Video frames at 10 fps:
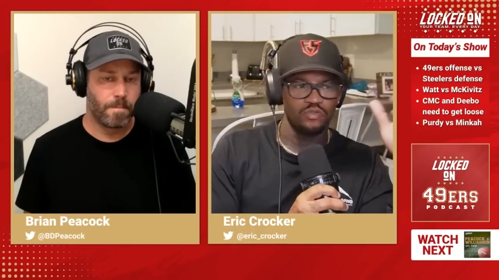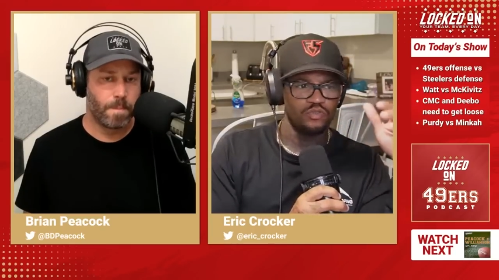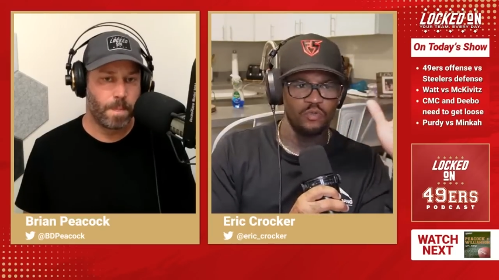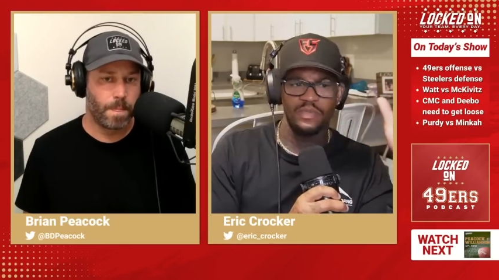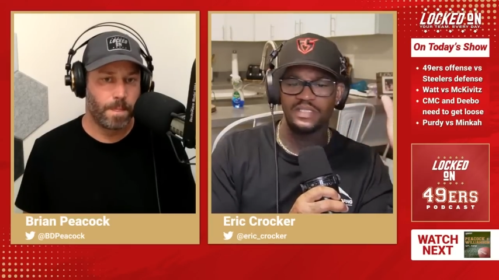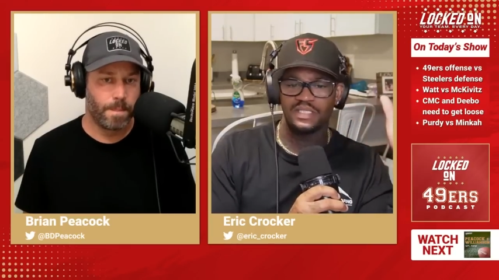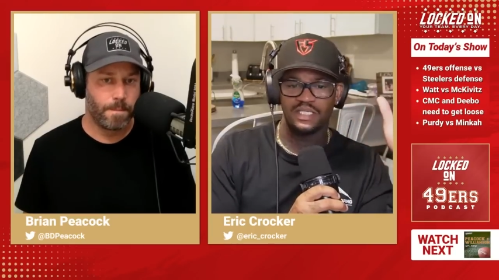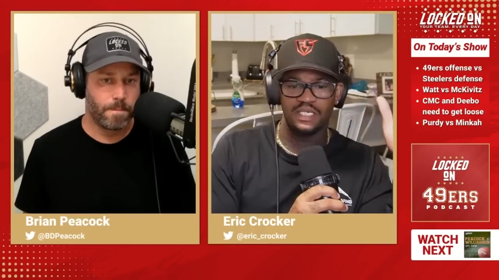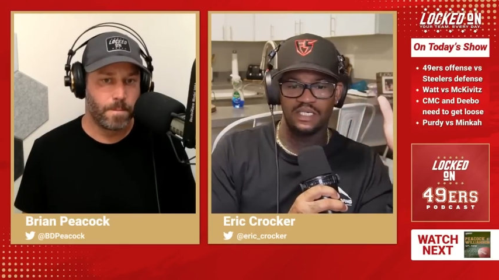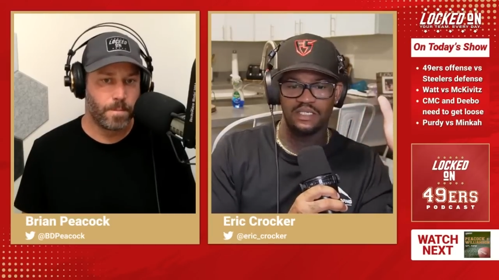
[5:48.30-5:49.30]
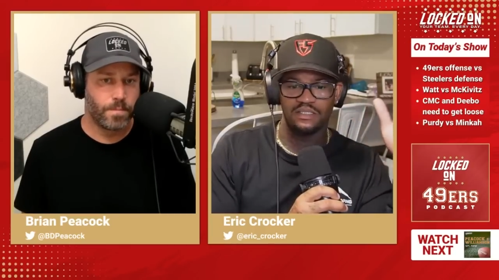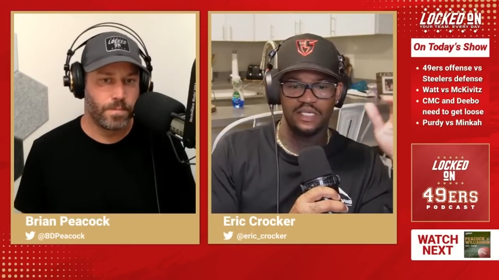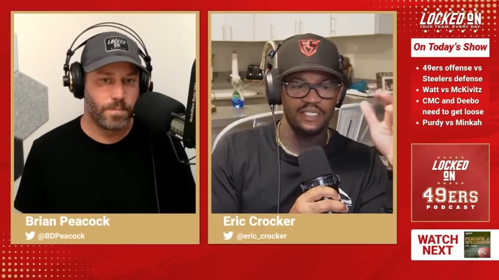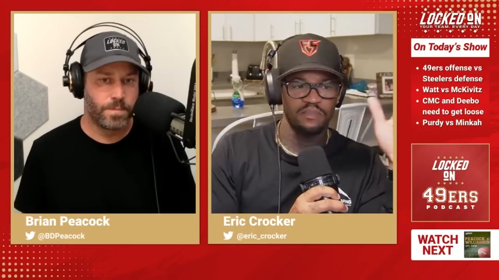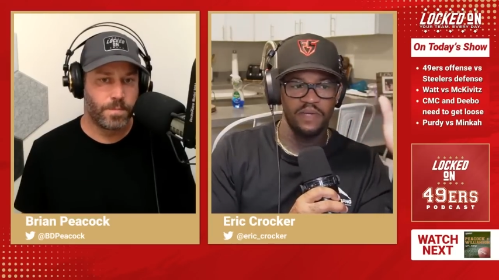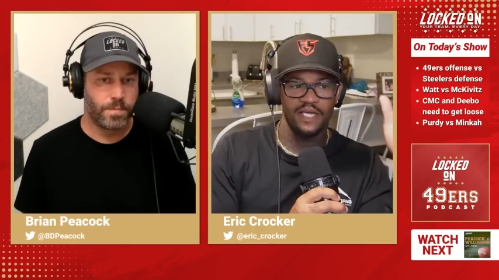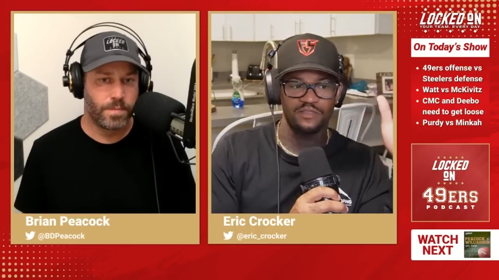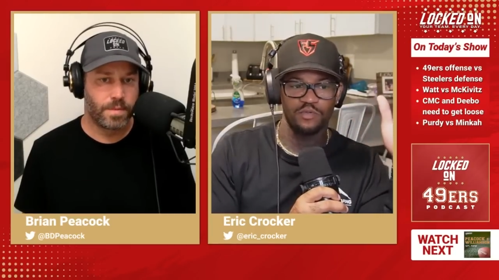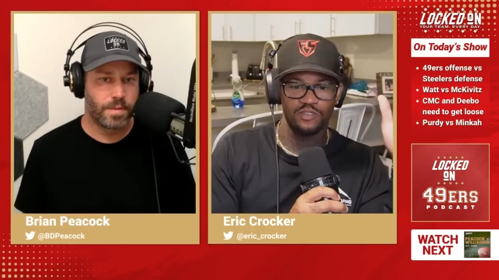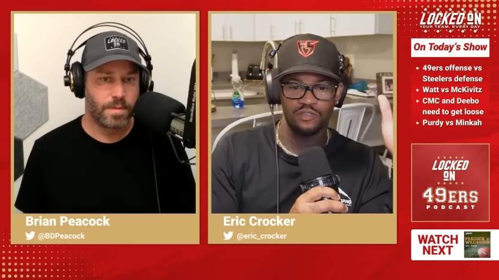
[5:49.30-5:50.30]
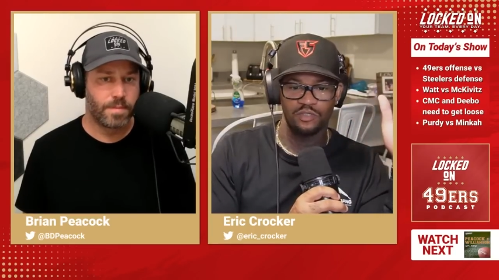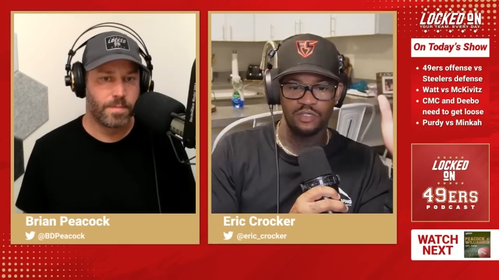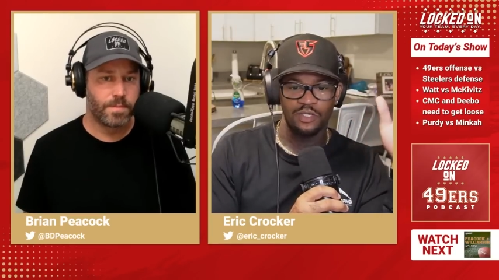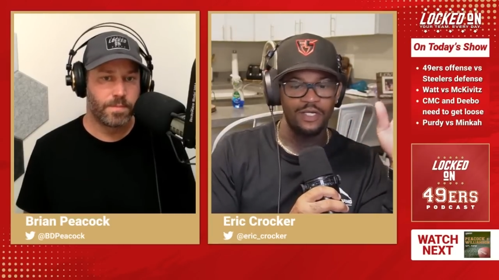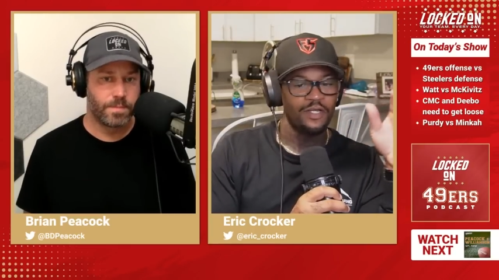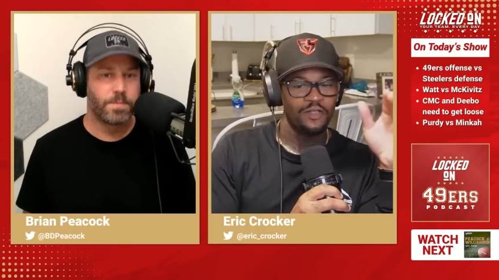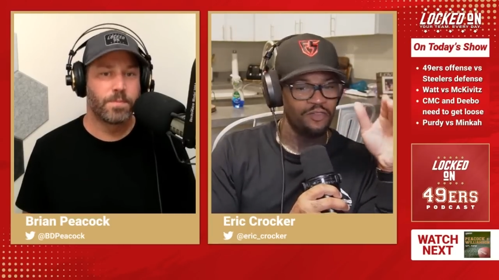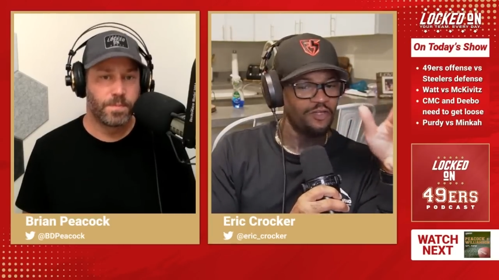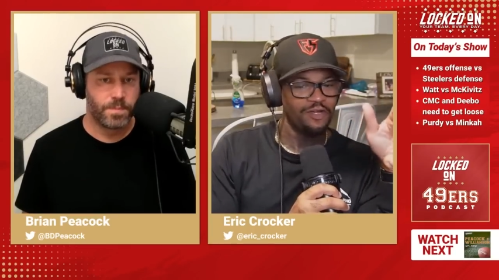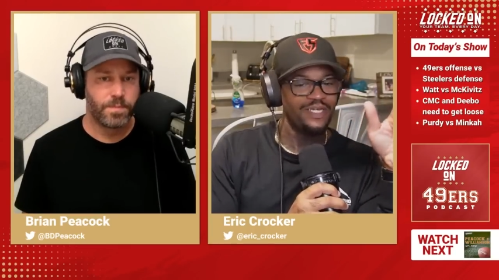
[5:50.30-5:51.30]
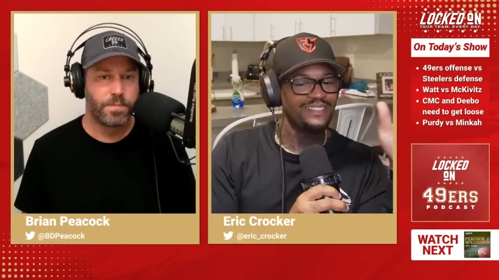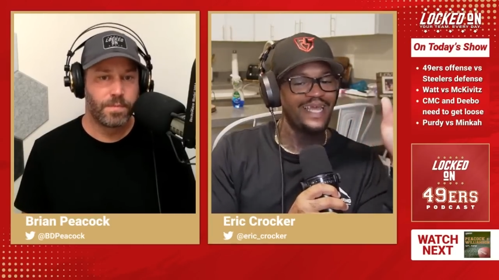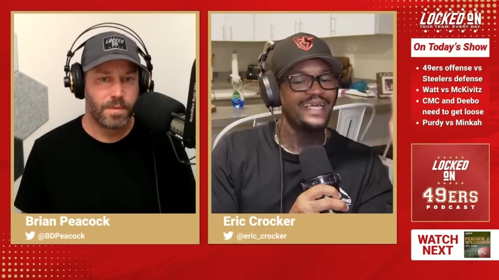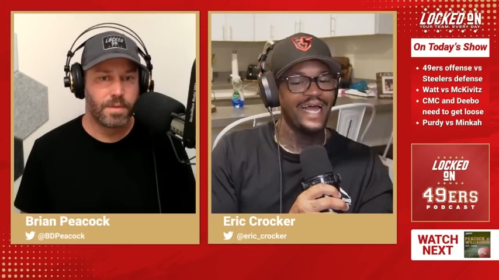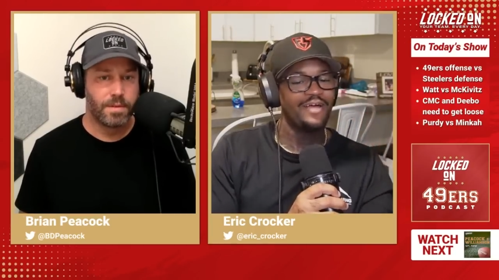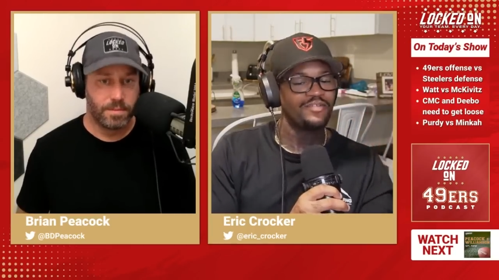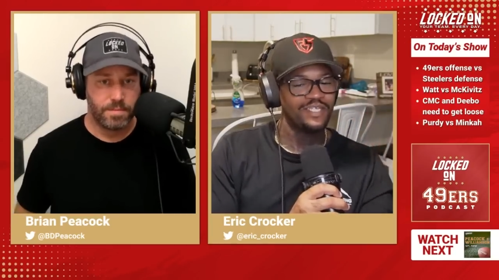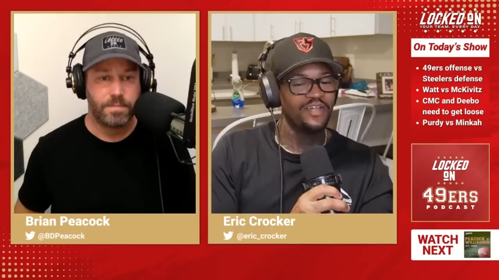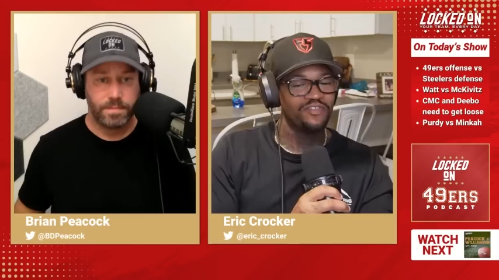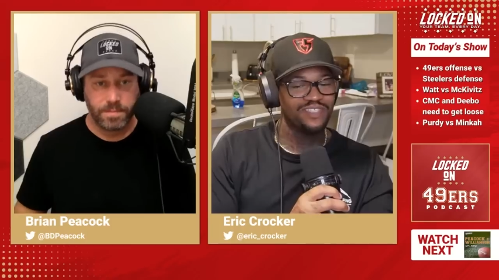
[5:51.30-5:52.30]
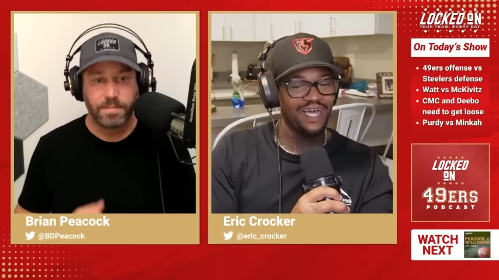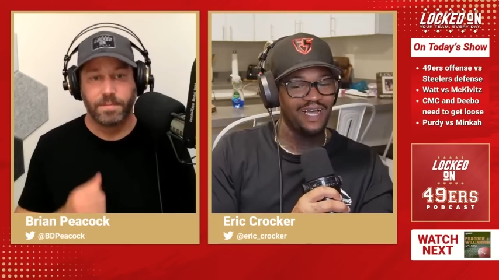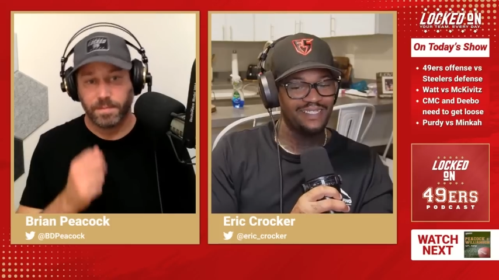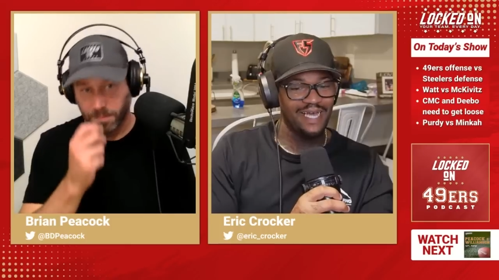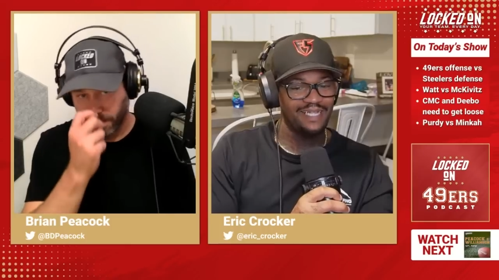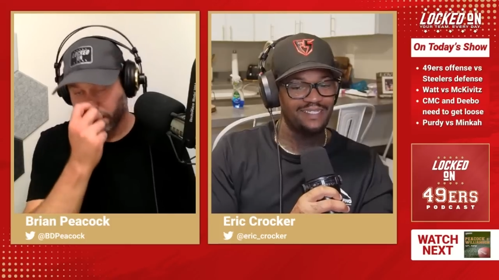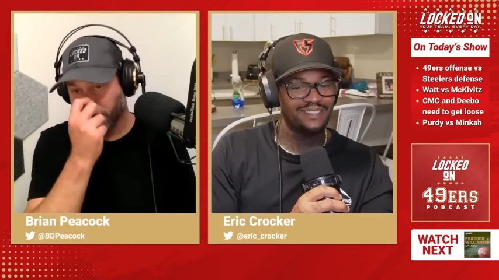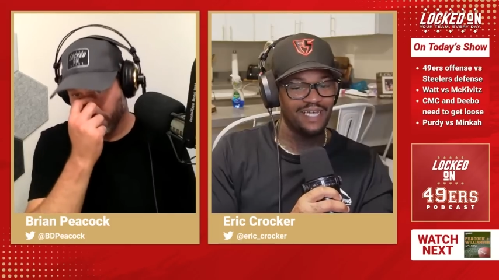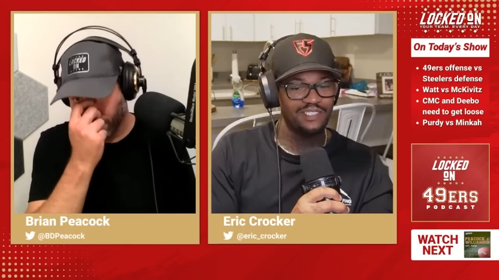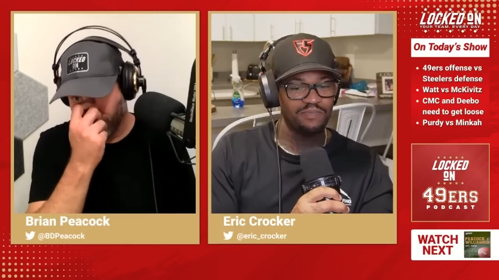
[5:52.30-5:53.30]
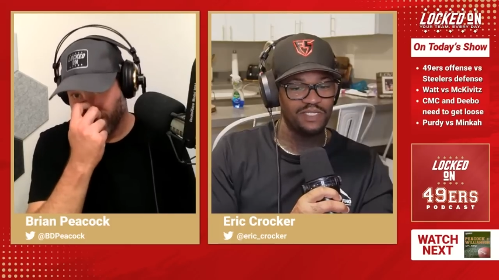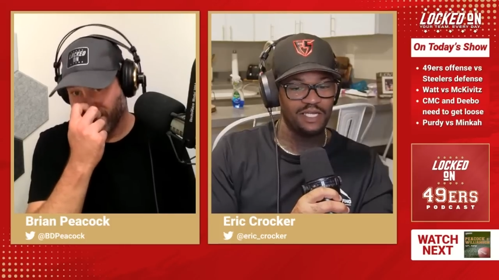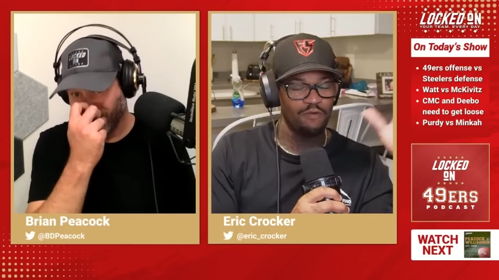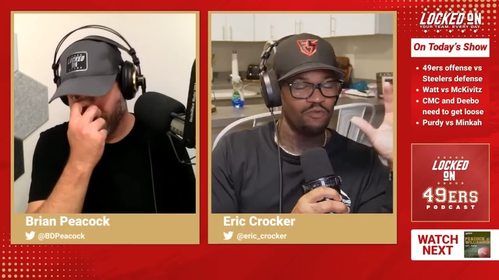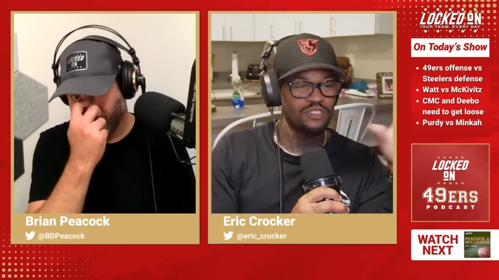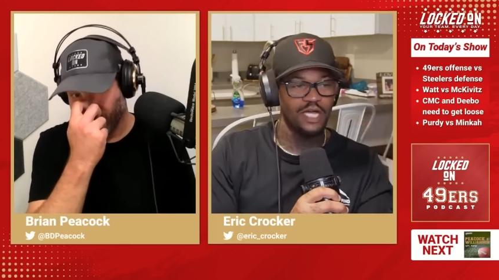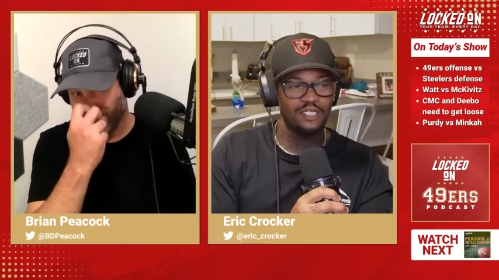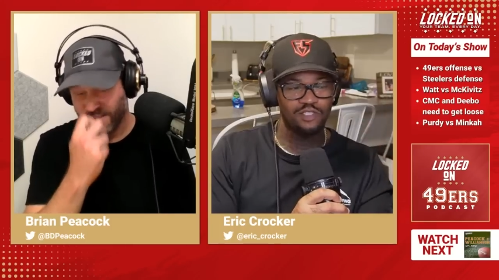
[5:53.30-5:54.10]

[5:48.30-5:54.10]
Speaker 1: tremendous he is as a pass rusher. There is a guy on the other side, Alex Highsmith, and we're not